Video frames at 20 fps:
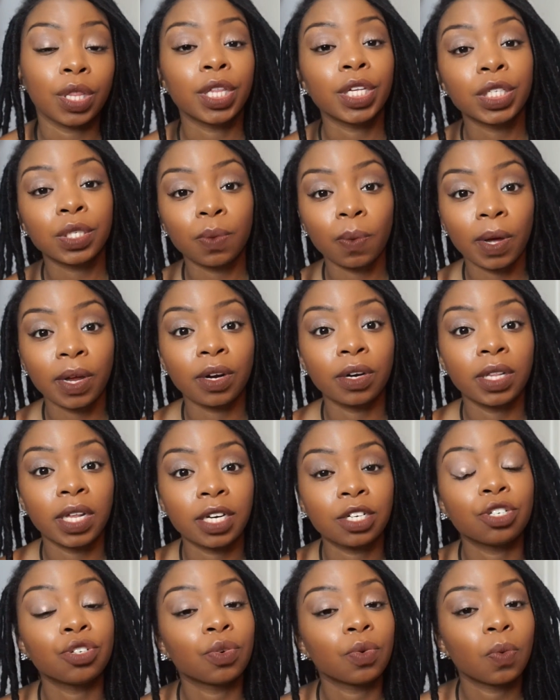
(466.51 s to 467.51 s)
the sweater
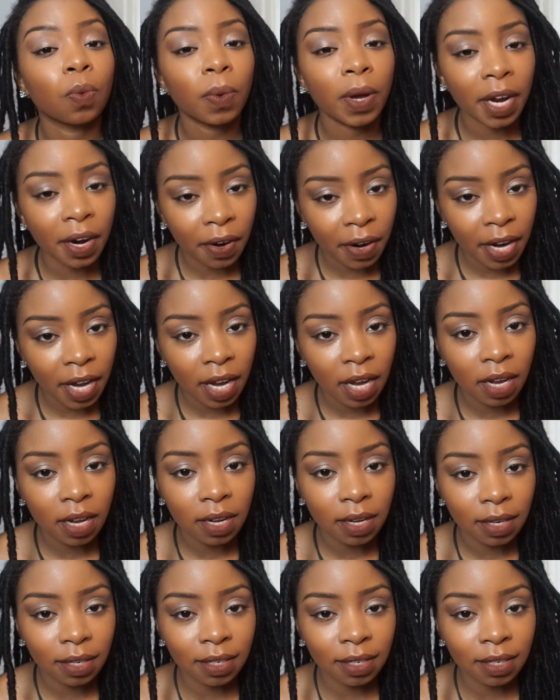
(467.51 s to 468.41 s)
that you're wearing.